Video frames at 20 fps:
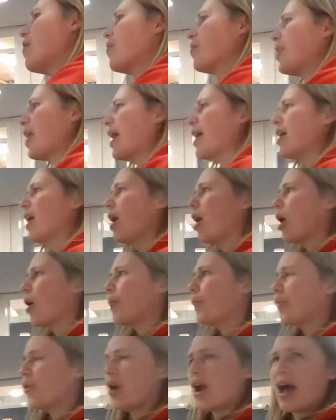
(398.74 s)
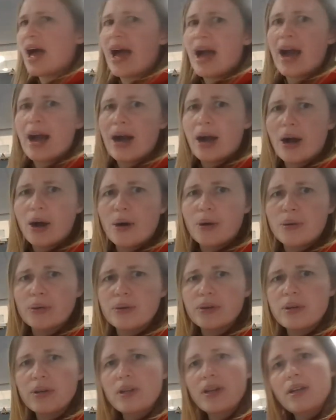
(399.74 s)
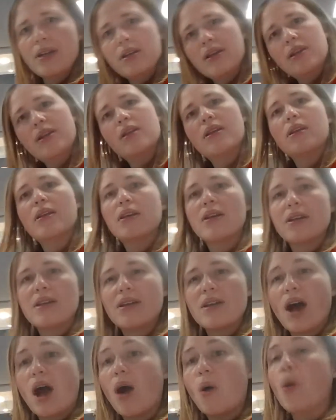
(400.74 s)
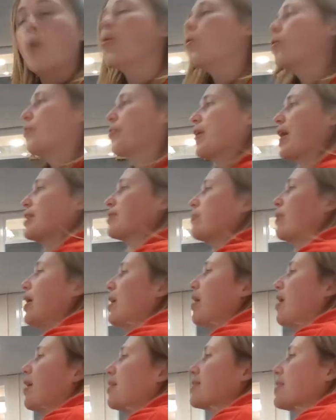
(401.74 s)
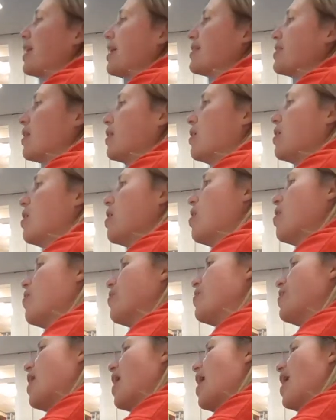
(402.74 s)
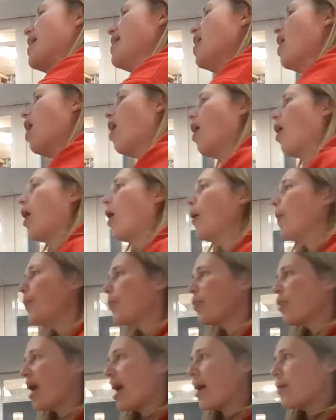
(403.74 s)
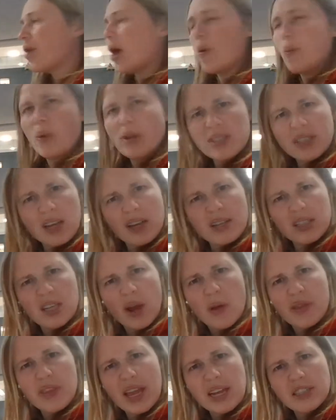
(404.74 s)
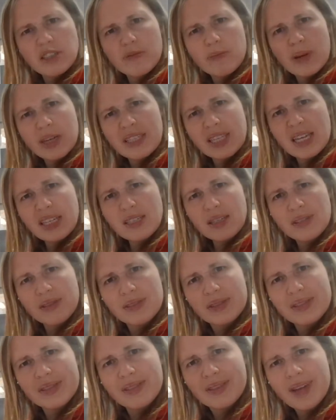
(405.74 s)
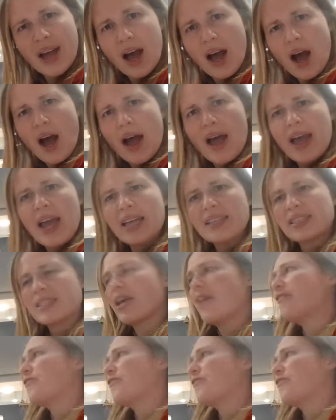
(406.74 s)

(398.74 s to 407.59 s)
They are brown. Oh, there's my last letter. They are brown. Oh, what's going to go at the end of my sentence? It's a